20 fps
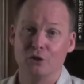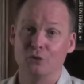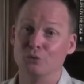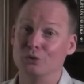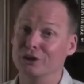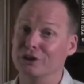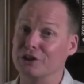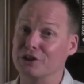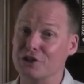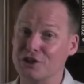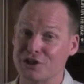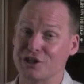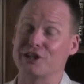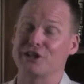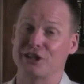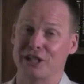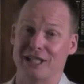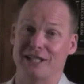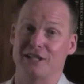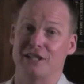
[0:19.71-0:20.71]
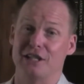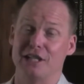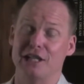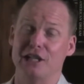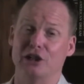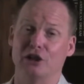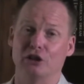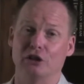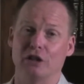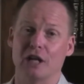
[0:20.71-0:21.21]
really sealing the
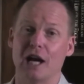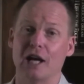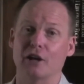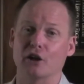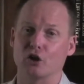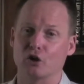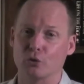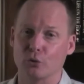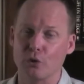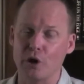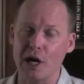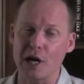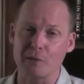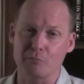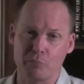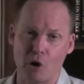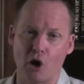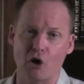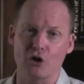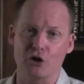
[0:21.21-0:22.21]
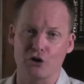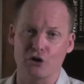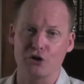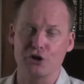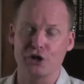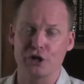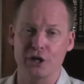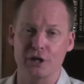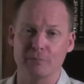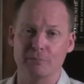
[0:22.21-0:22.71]
deal on a great
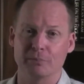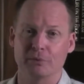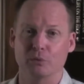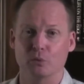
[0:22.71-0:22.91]
partnership